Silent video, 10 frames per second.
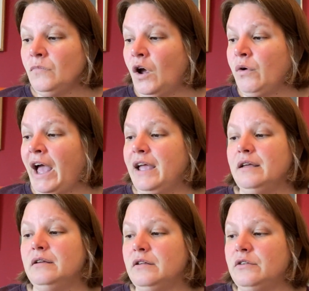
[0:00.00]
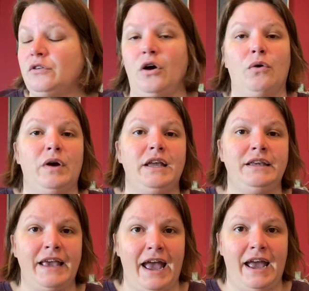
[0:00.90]
Okay, so
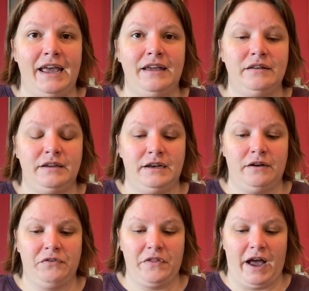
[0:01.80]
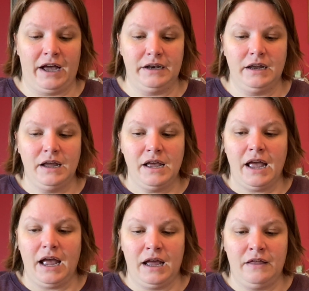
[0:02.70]
yay, Tina, for that.
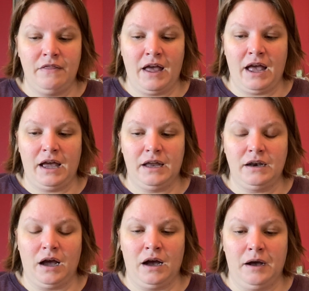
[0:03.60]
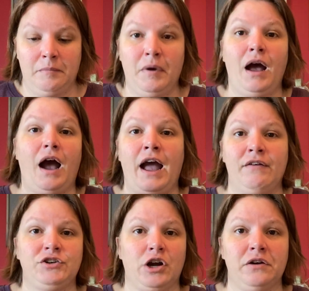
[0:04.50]
And then I
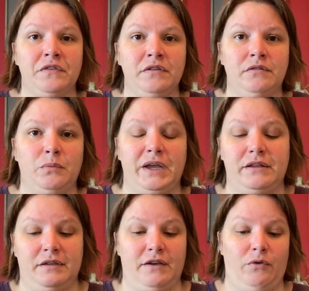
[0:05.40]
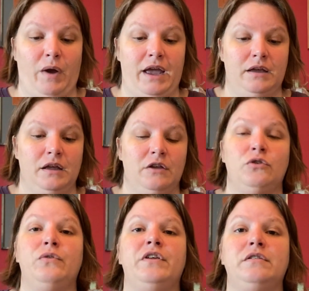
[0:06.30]
have a chart this week to give away.
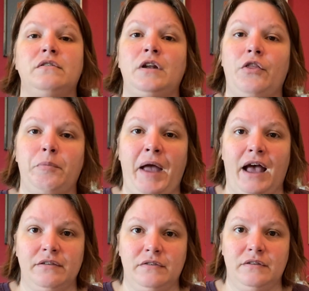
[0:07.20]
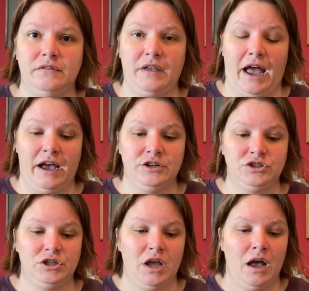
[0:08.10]
So this is another Pass the
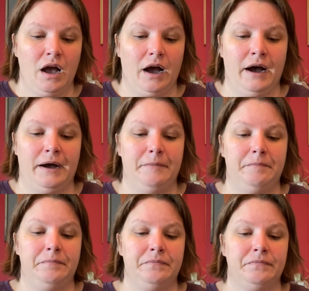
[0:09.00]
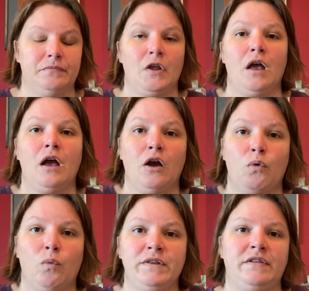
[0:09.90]
Stash. 1
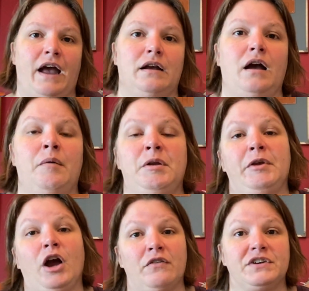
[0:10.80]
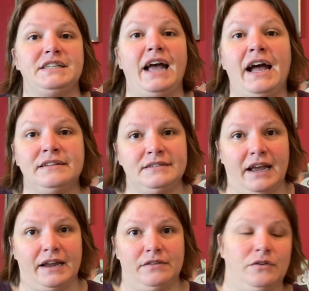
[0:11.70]
sec, I'm gonna be gone for 10 seconds,